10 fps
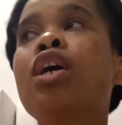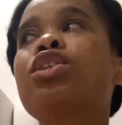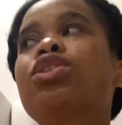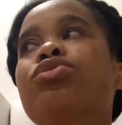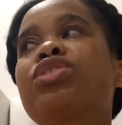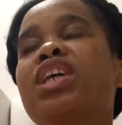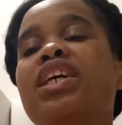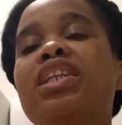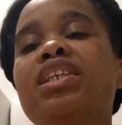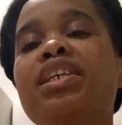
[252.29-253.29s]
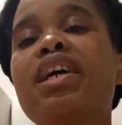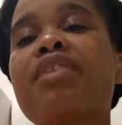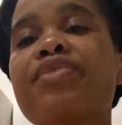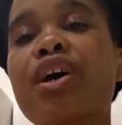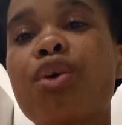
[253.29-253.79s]
So secondly,
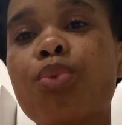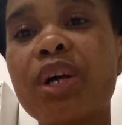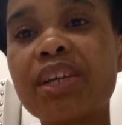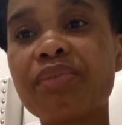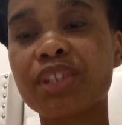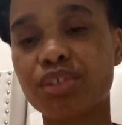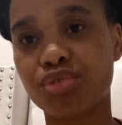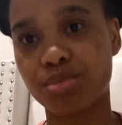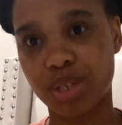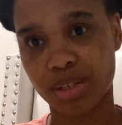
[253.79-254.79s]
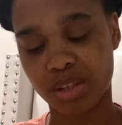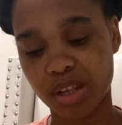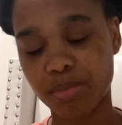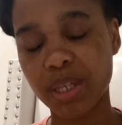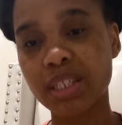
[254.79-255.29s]
if they are willing for the treatment to
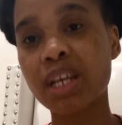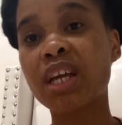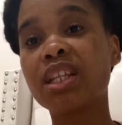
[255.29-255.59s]
take place,